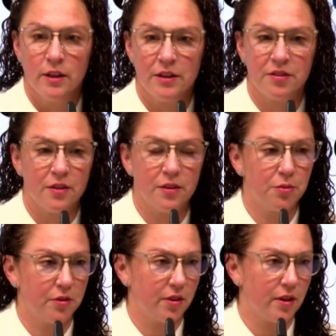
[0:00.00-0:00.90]
listen,
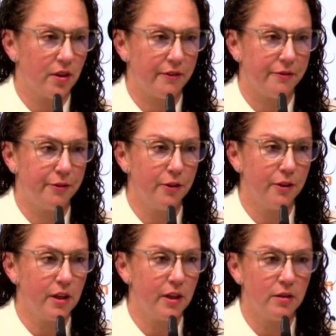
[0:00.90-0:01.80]
this was a, a
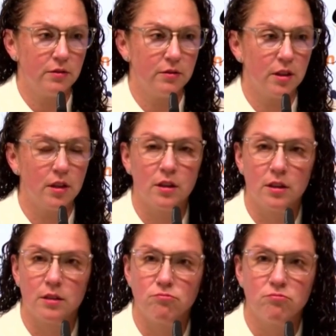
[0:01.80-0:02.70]
fully
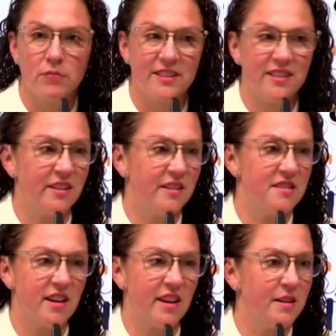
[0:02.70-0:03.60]
um, attended
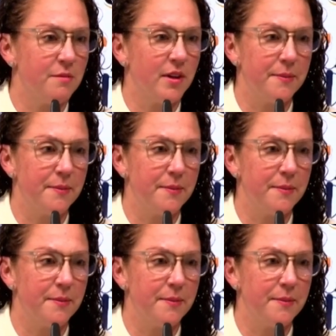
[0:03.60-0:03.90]
stadium.